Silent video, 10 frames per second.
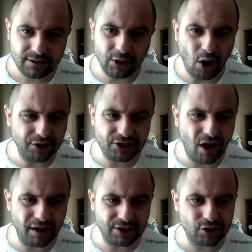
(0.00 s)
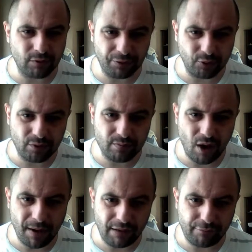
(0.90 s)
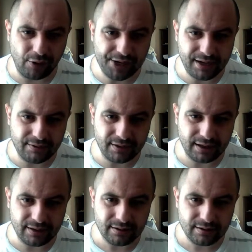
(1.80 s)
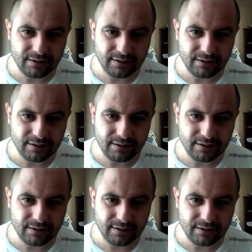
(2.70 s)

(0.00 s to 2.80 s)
And can't you target someone through the mobile phone anyway?